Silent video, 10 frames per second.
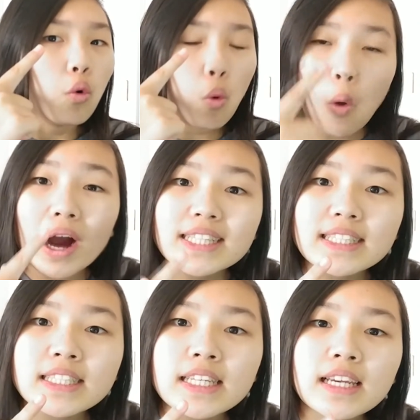
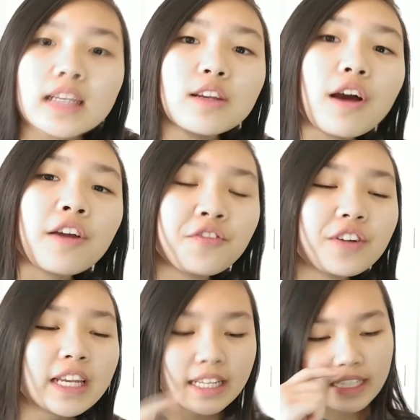What? I
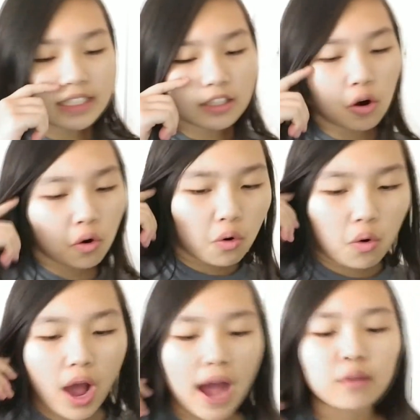freaking need to
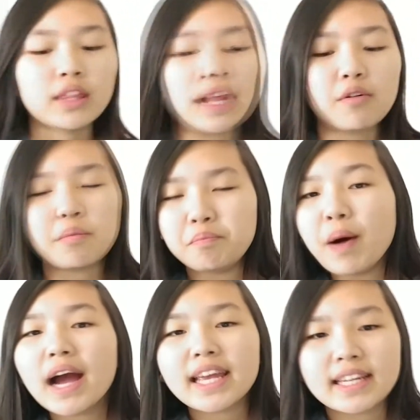go out there and
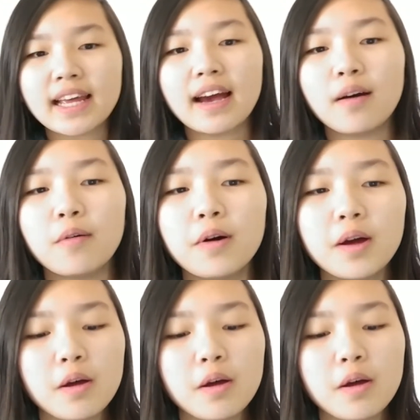buy it now.